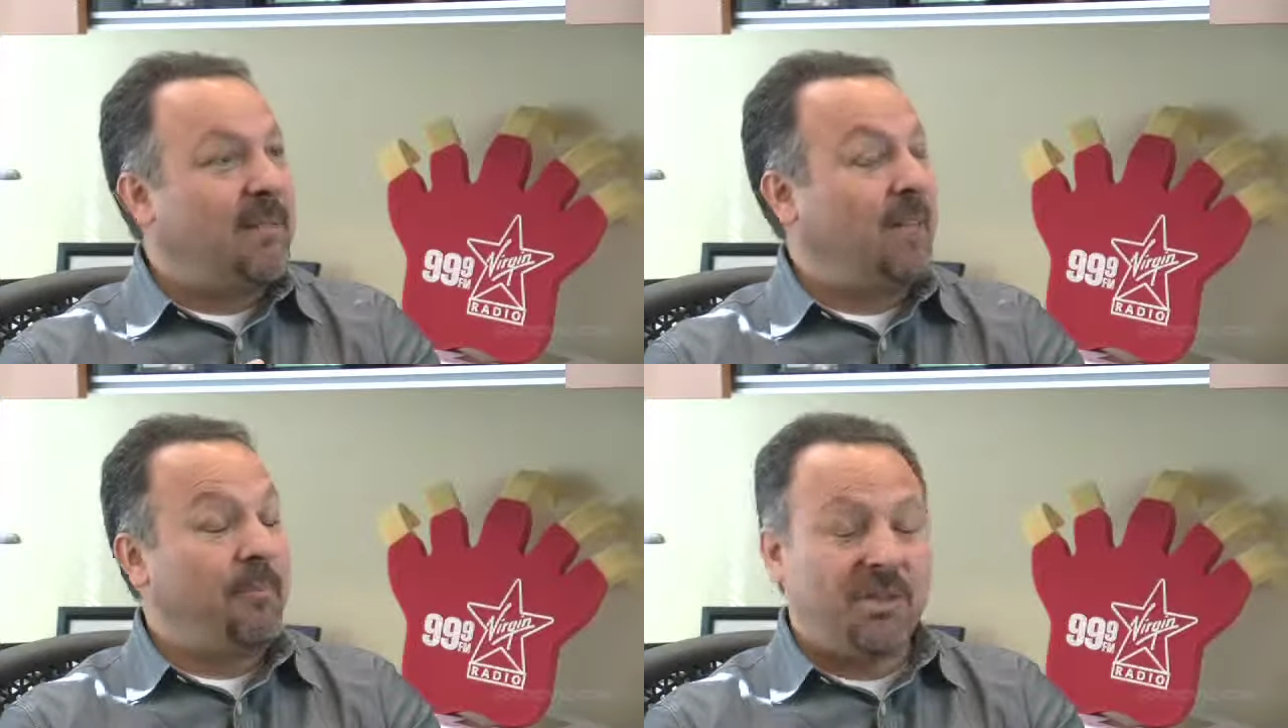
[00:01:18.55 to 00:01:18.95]

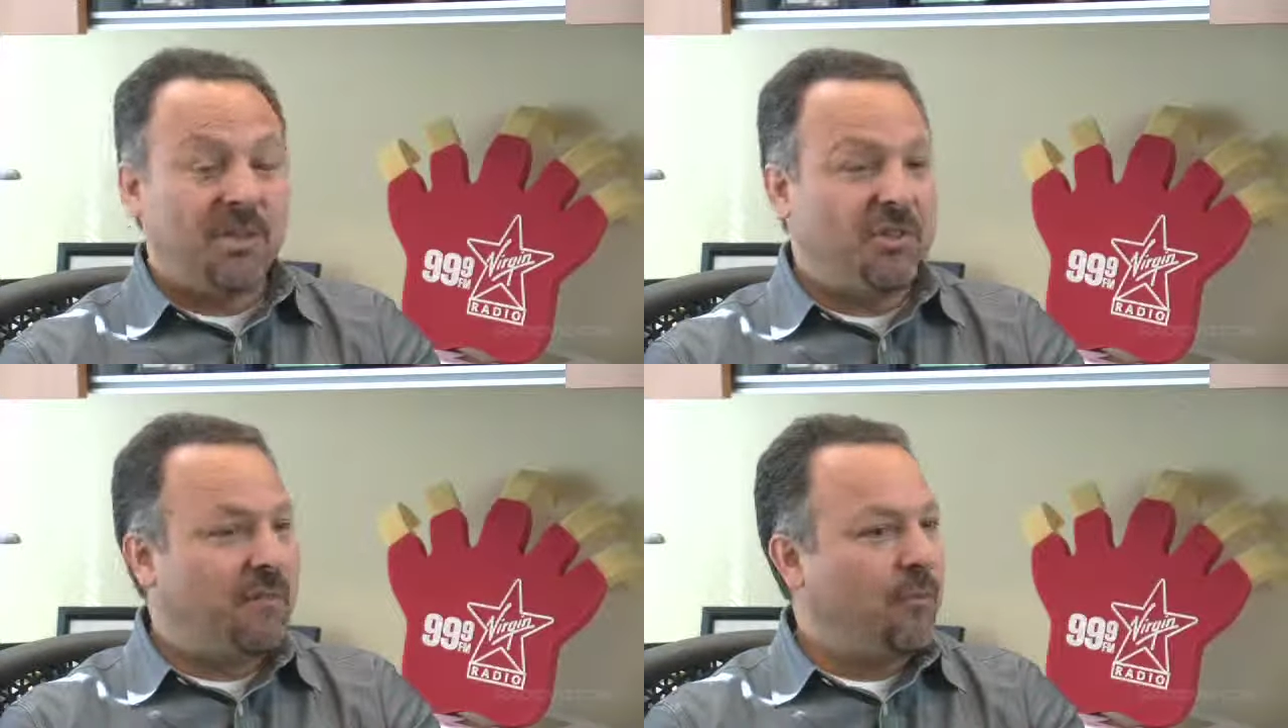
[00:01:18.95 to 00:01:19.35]
made a
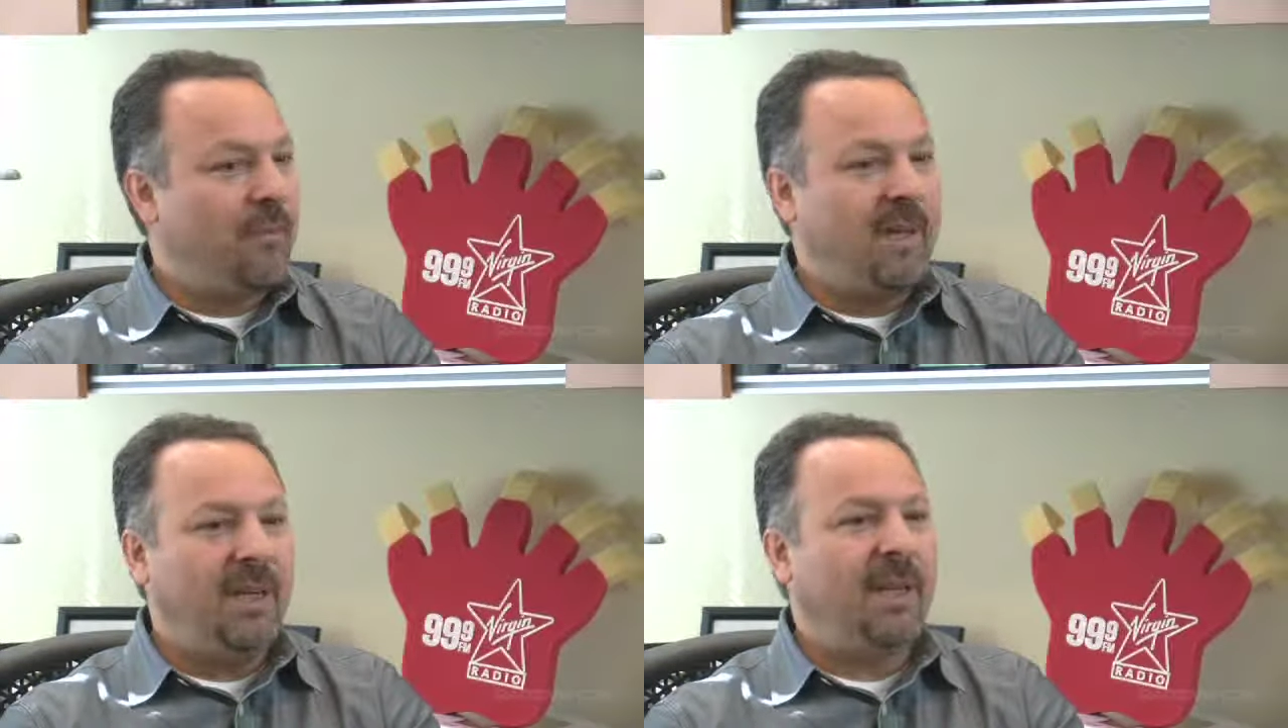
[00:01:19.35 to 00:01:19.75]
position
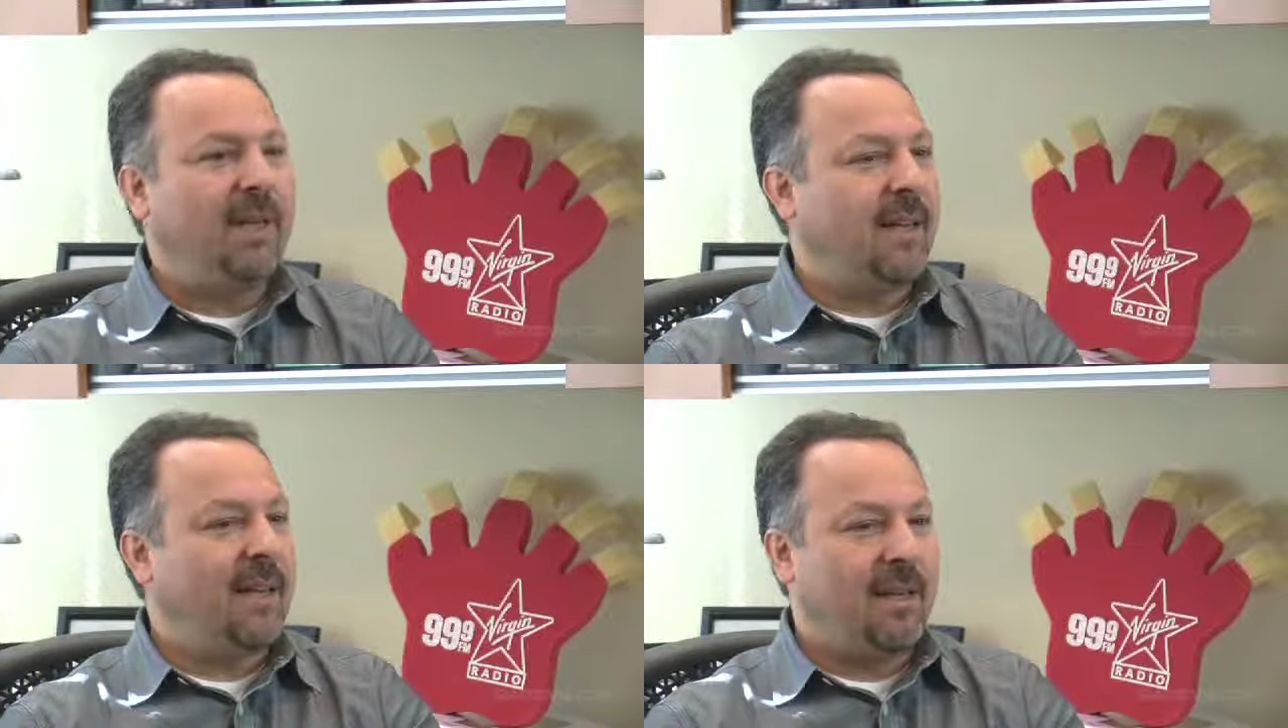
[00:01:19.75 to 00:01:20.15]
for me,
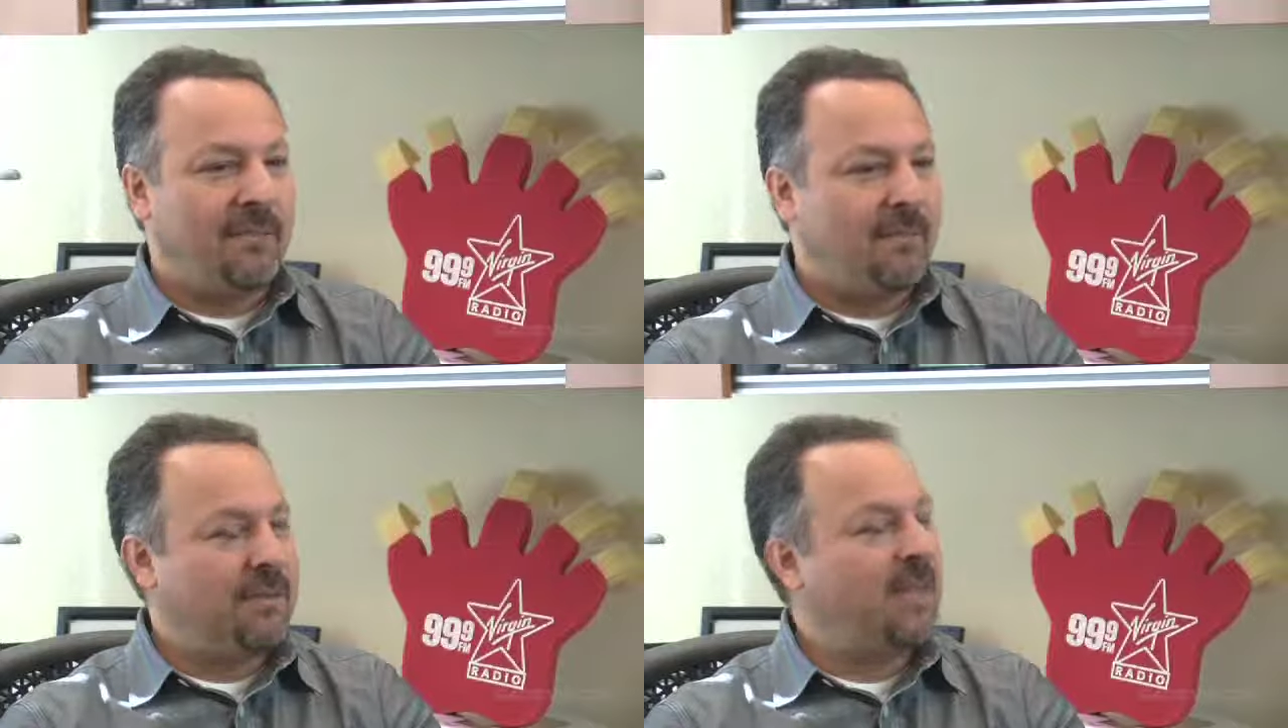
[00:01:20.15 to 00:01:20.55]
and I got
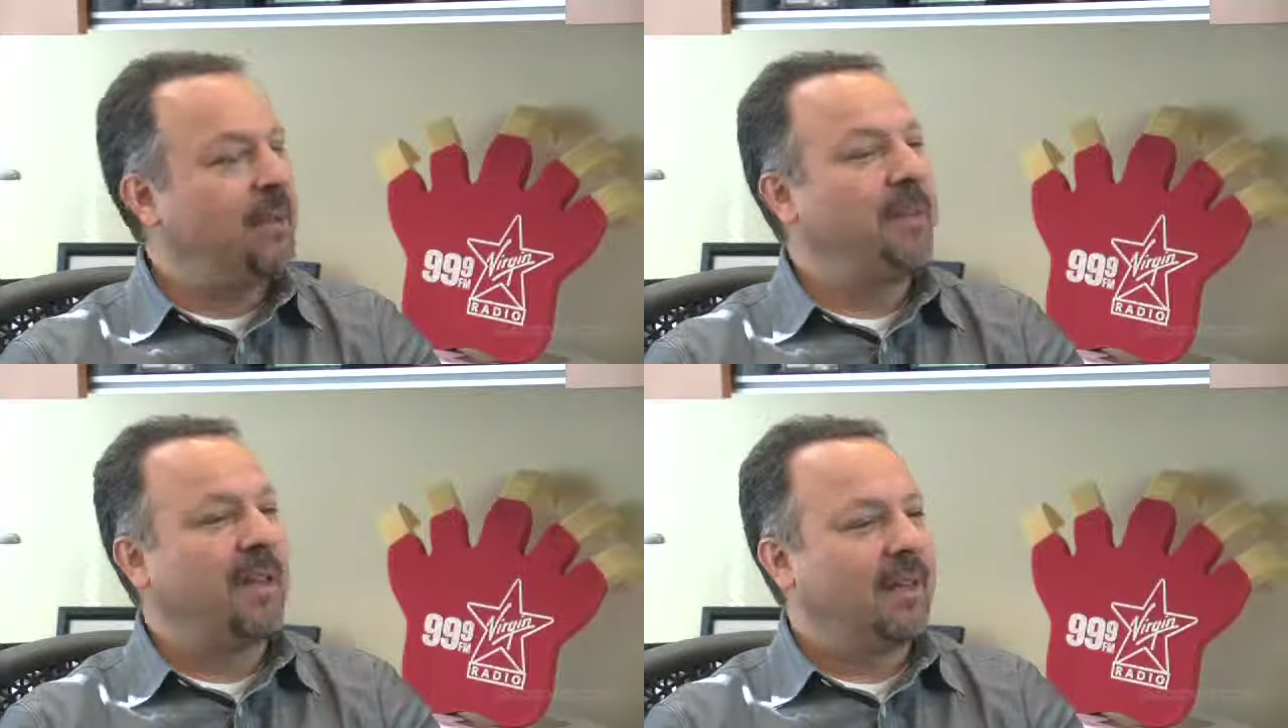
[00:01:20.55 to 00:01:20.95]
a
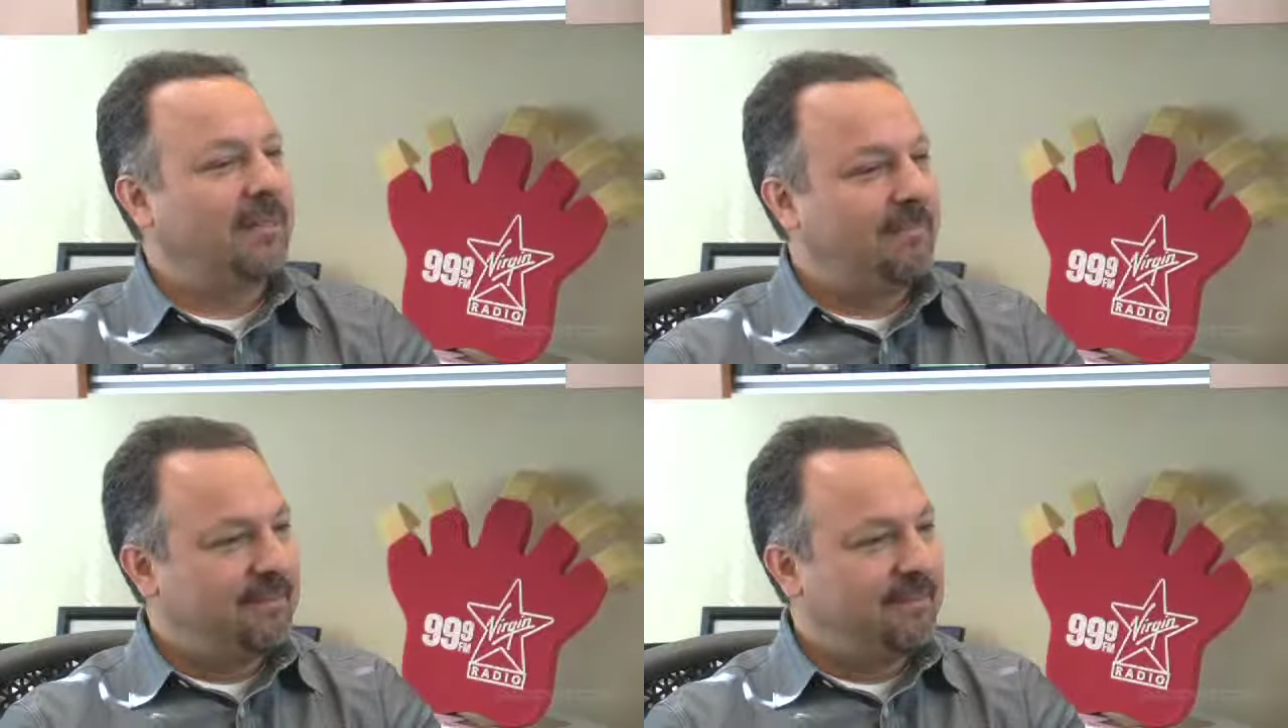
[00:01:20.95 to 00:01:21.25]
full-time gig.